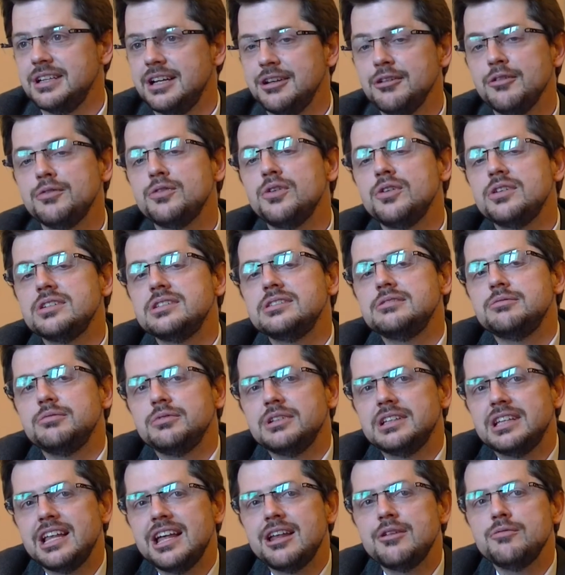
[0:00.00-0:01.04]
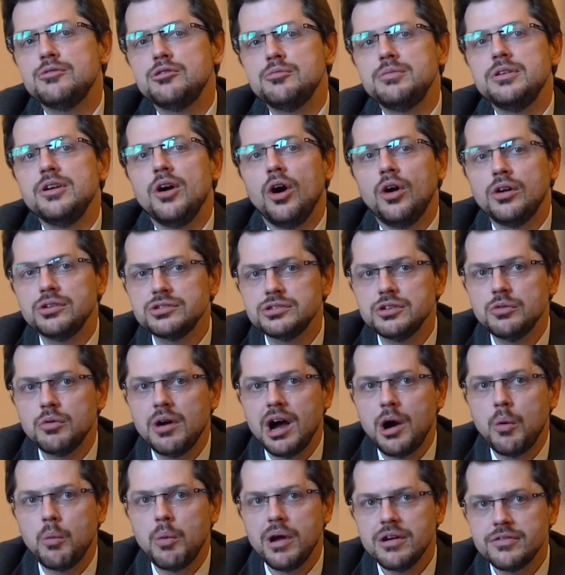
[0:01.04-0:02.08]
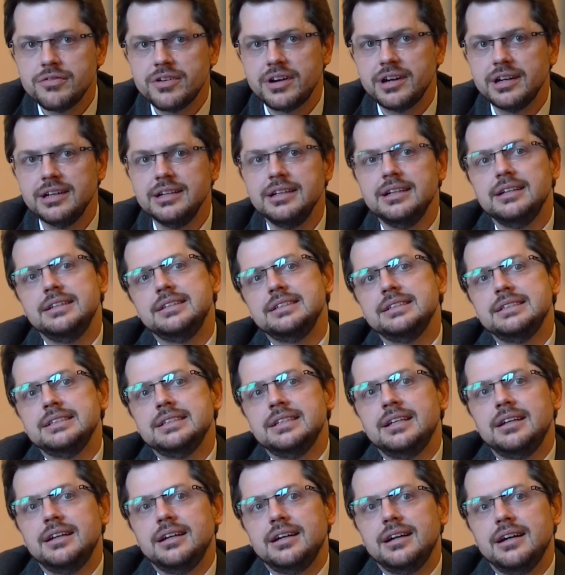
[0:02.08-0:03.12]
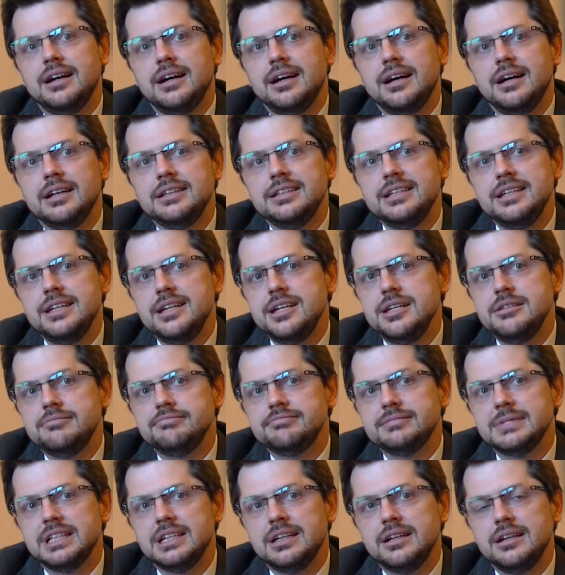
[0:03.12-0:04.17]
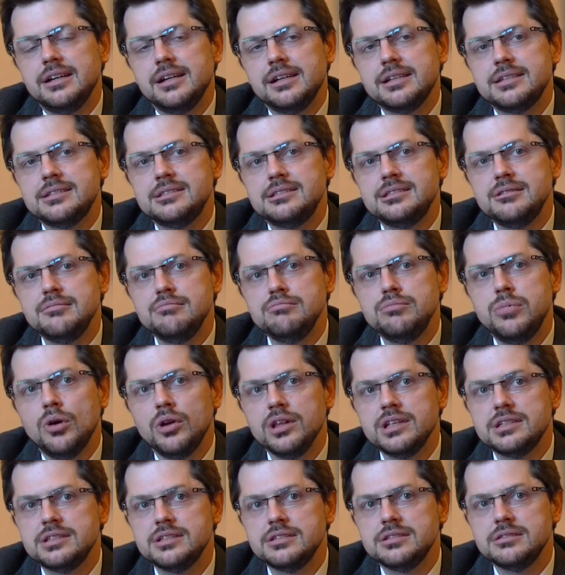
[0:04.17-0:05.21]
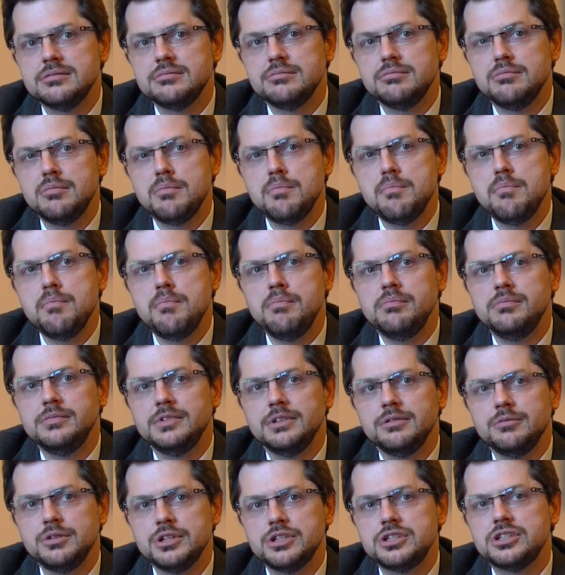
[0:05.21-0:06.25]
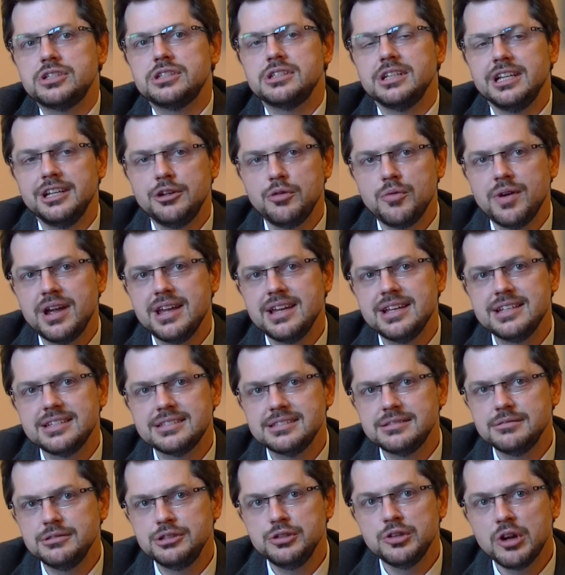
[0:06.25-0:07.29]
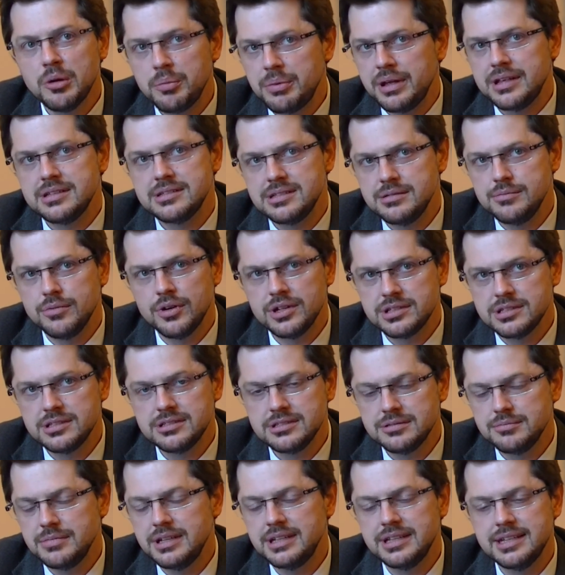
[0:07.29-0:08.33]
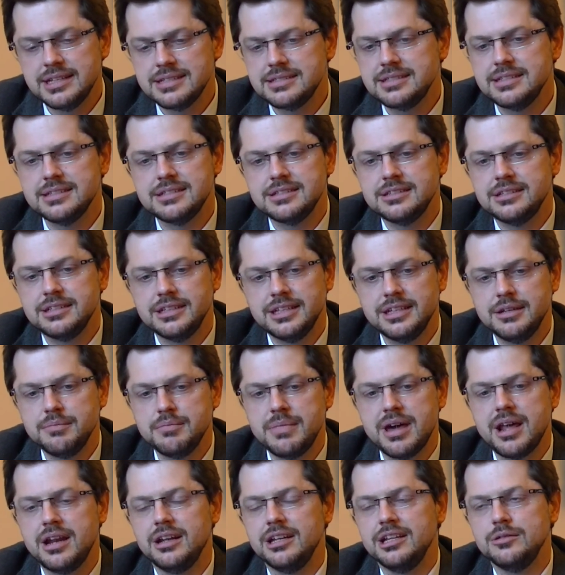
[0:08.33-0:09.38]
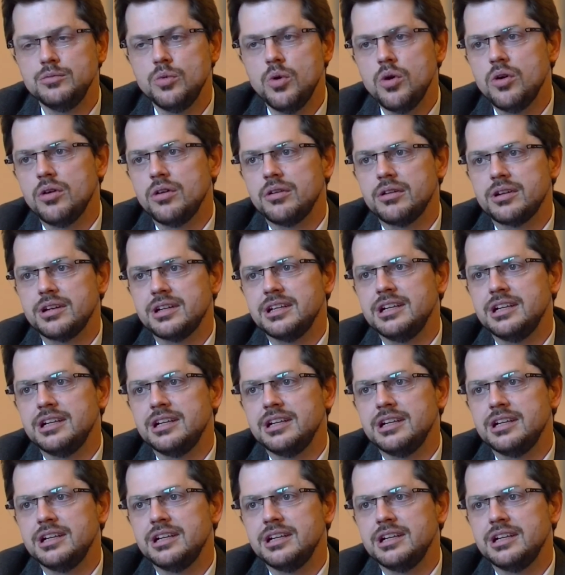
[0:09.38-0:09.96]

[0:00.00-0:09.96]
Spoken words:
And of course, that would be also, however, the symbolicism, which in a way is European symbolicism, and this is the Berlin Wall.